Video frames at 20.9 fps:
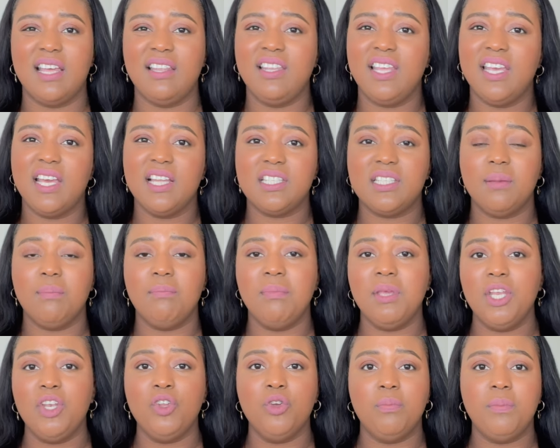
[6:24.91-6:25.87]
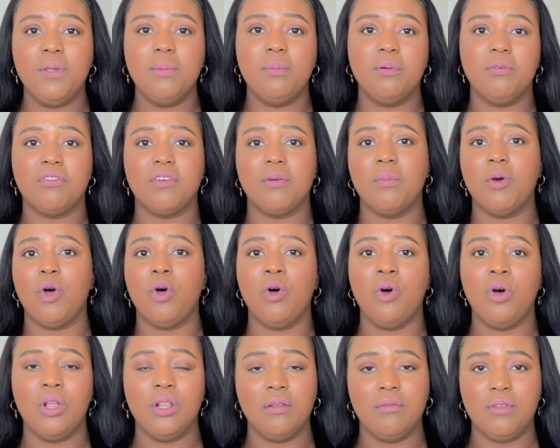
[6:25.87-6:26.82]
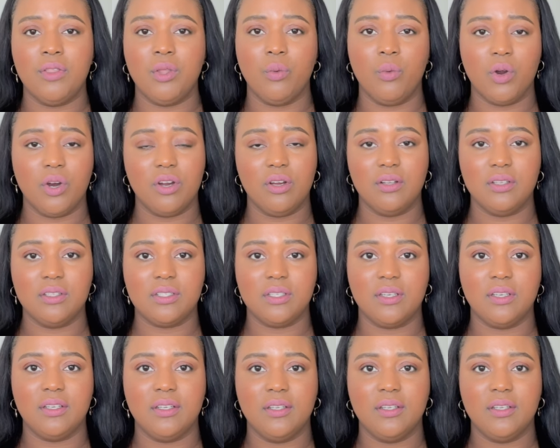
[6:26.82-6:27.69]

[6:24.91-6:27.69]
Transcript: and they get to meet new people from all over the world.